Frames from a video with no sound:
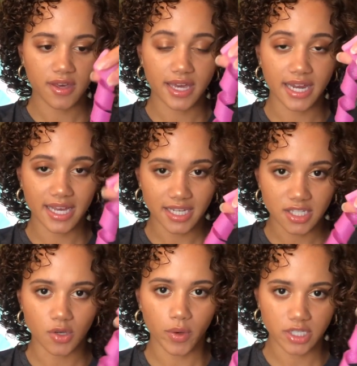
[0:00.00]
It is
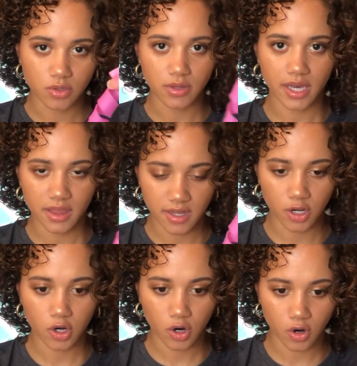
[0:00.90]
going to lengthen your
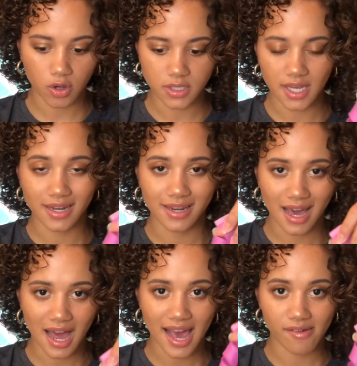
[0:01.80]
curls and
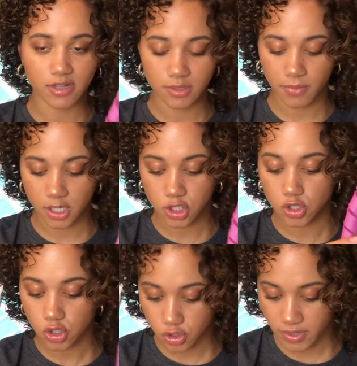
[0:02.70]
not have as much
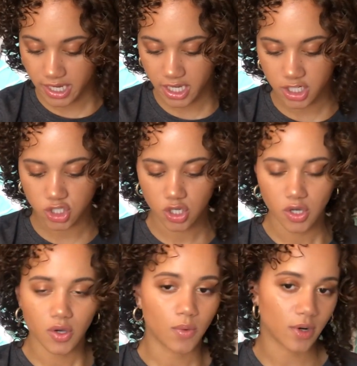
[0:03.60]
shrinkage.
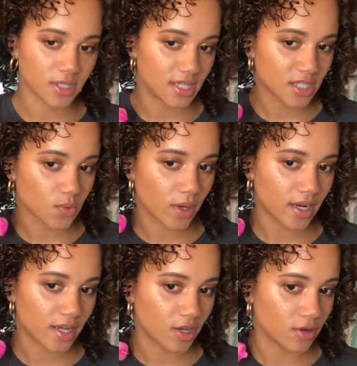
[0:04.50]
Whereas this one,
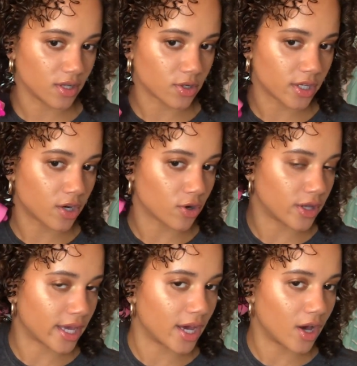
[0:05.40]
you're literally
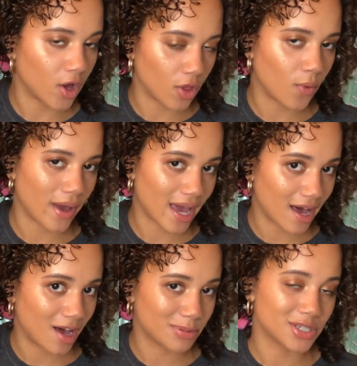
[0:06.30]
curling it all the way
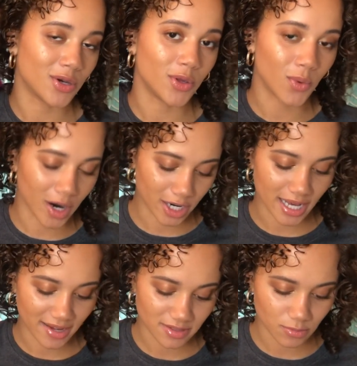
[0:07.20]
up, so you are gonna
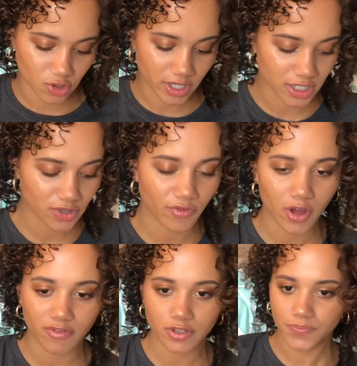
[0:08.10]
have some shrinkage
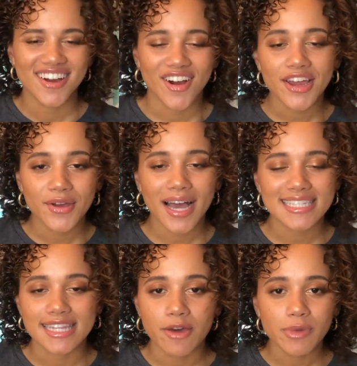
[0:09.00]
involved. All right, you guys,
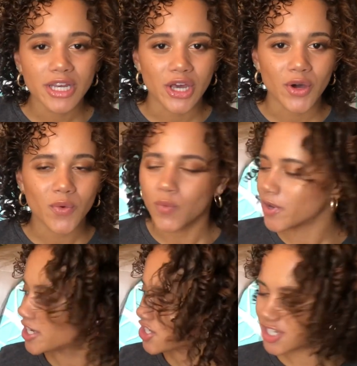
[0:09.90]
let me know
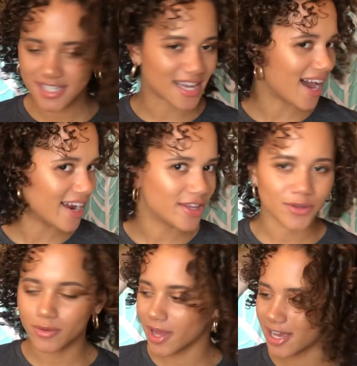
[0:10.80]
which side
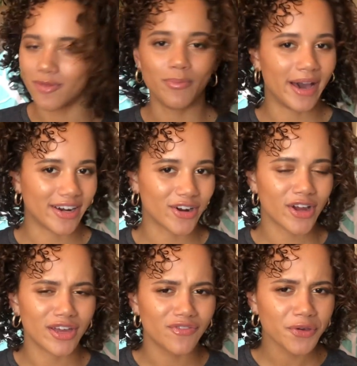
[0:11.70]
you like better.
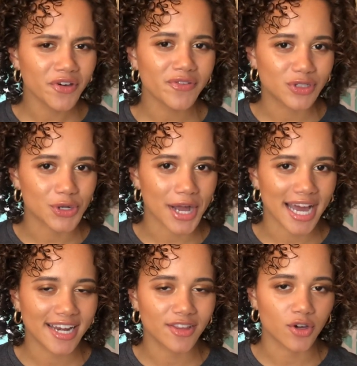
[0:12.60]
If you have
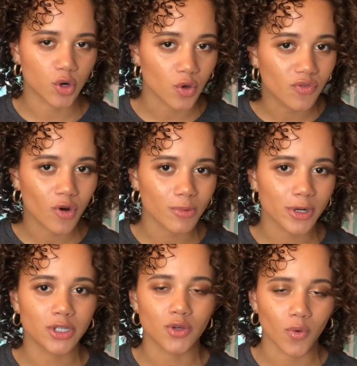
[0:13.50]
tried the
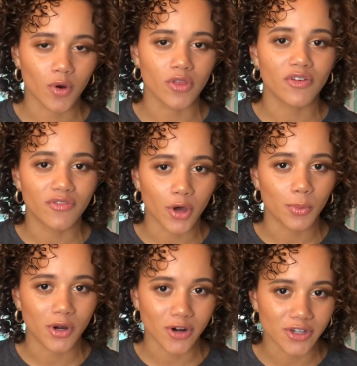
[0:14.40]
Curlformers or the foam
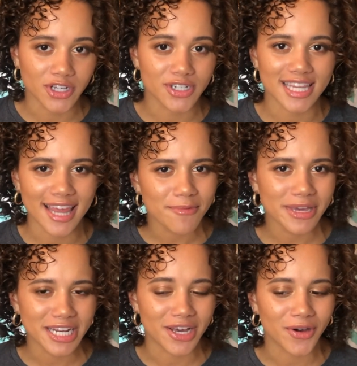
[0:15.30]
curlers, let me
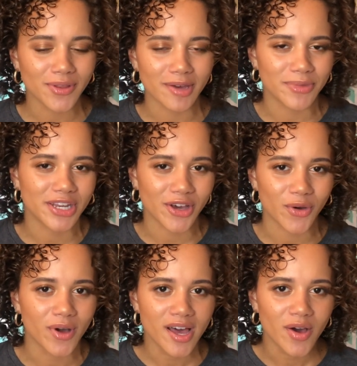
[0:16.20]
know. Let me know
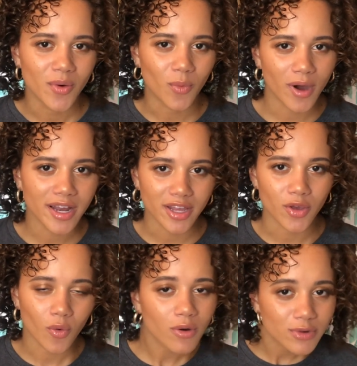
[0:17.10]
what
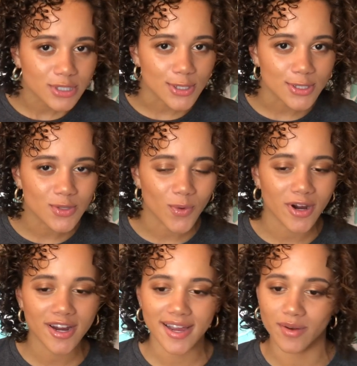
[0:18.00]
your results
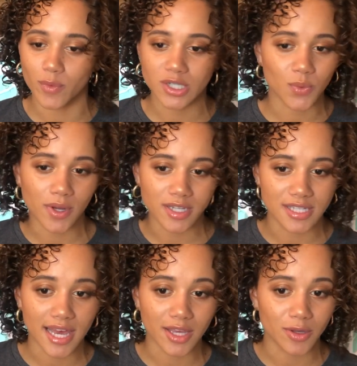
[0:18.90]
were and which ones
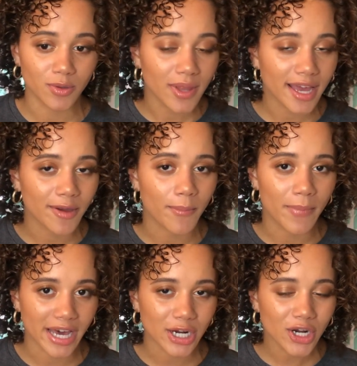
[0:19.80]
that you like
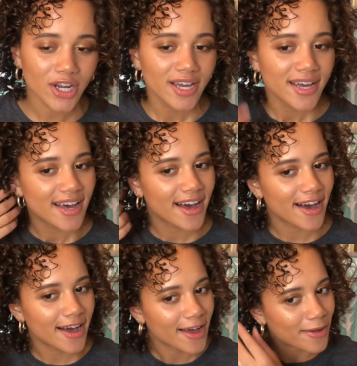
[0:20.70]
better.
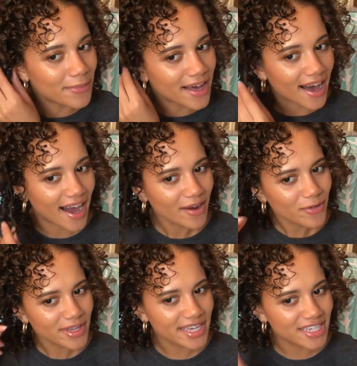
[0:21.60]
I
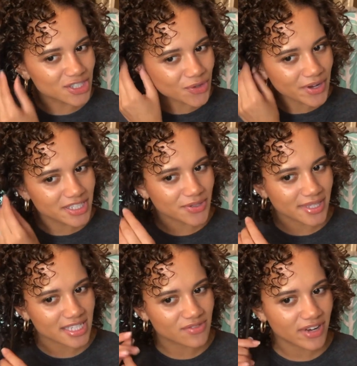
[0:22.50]
really enjoyed doing
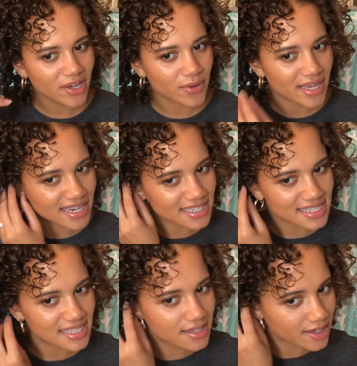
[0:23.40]
this video and getting to
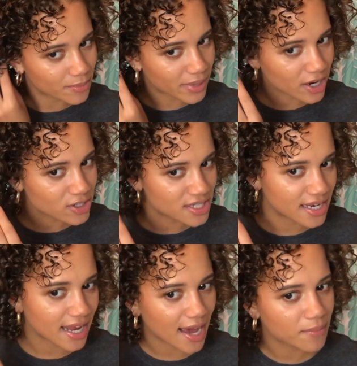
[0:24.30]
see the comparison.
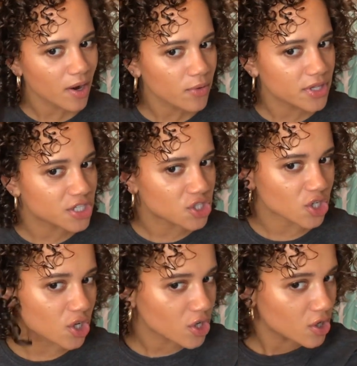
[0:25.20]
I'm not really
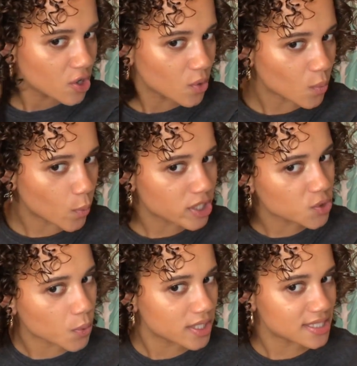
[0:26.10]
sure which
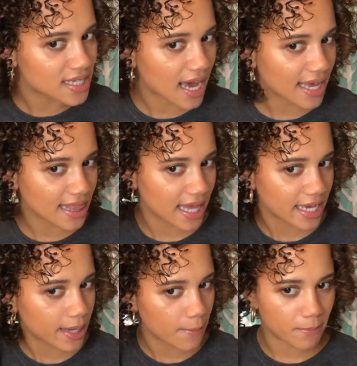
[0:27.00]
ones I like
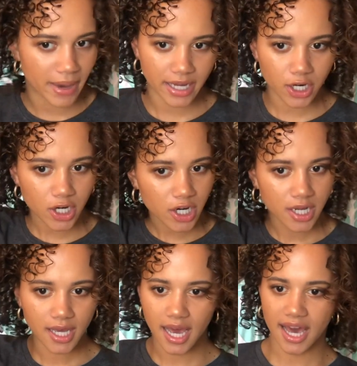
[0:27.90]
better.
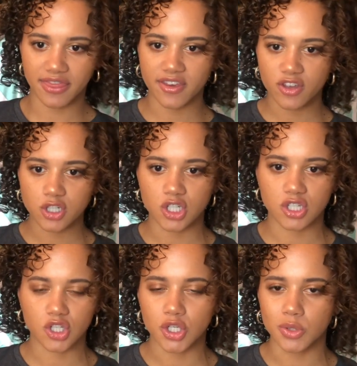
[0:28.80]
I think they're just
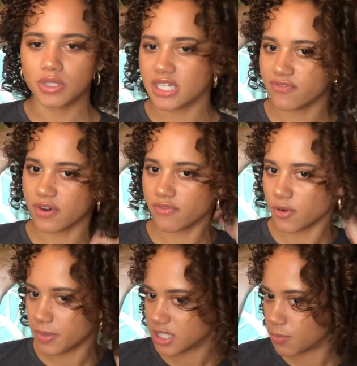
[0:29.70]
too different for
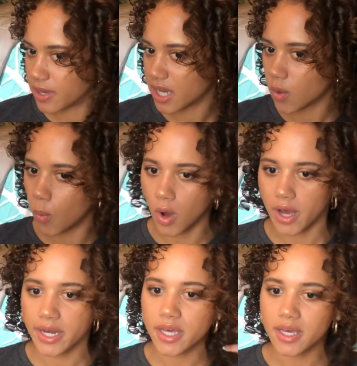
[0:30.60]
me to pick one.